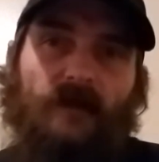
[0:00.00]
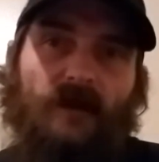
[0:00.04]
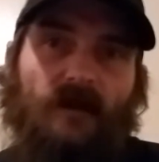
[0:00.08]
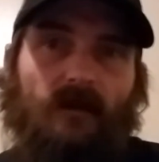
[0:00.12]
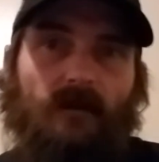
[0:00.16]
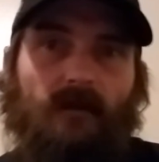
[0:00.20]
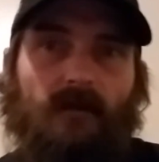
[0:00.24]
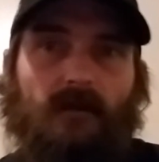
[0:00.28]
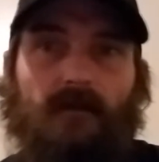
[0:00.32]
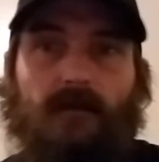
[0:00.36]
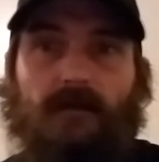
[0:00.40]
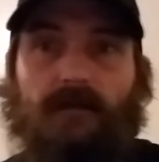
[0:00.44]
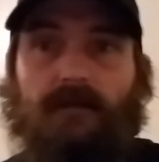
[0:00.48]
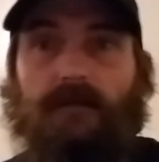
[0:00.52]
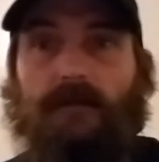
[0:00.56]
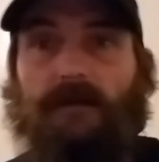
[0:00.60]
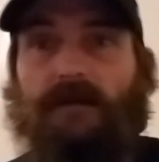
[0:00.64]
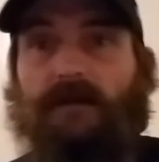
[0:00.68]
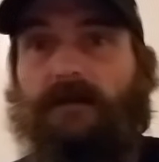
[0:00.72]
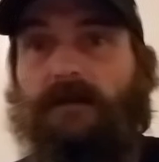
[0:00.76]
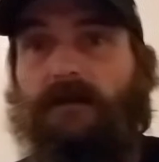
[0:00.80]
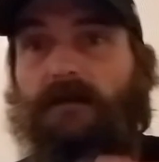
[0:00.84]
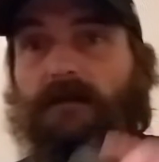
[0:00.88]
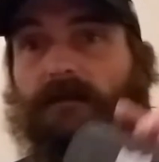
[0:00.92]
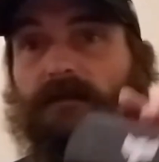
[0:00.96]
of course, we're
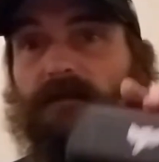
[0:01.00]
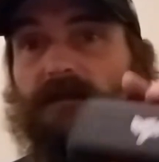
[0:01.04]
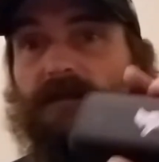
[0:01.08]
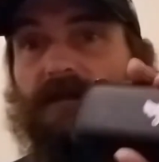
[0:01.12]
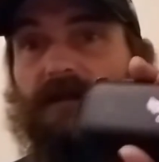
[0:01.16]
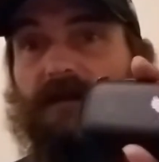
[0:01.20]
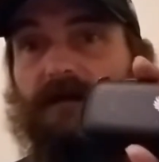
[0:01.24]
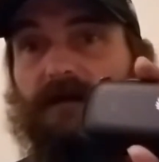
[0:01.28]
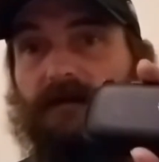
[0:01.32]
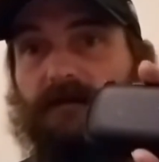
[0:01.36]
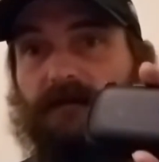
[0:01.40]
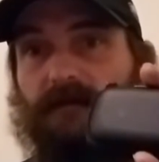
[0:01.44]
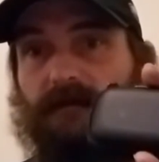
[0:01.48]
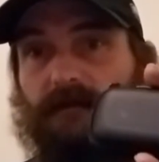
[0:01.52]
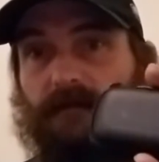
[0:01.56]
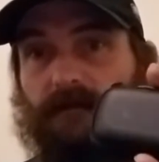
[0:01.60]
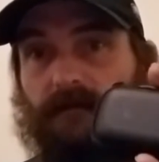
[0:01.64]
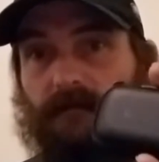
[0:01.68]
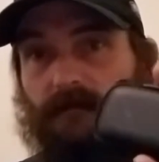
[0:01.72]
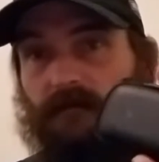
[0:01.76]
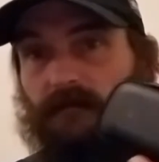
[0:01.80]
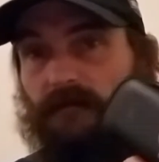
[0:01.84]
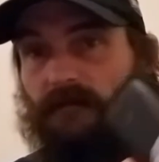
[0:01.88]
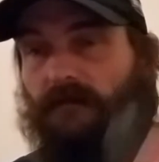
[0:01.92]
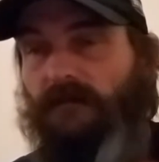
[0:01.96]
going to use this
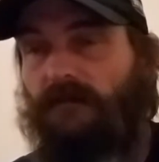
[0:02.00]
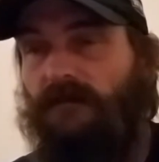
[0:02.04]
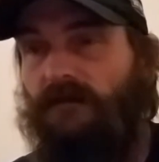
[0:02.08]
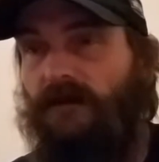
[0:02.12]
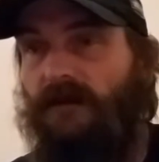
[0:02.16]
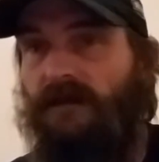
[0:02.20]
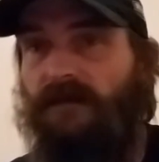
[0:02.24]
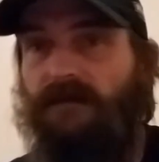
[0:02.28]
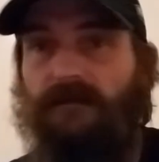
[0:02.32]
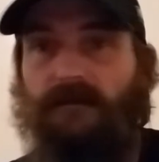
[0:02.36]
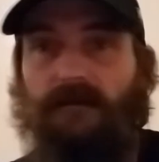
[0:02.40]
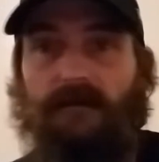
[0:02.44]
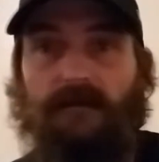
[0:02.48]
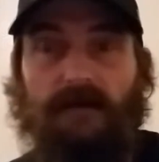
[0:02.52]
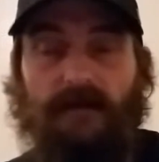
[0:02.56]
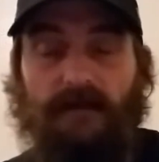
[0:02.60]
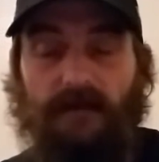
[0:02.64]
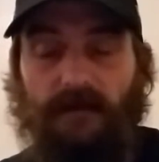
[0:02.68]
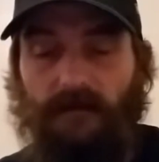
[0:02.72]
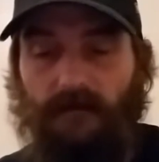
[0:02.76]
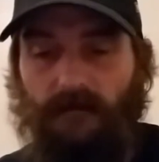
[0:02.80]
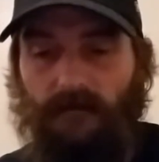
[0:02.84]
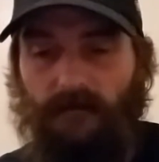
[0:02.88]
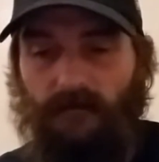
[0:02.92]
and chase the heat.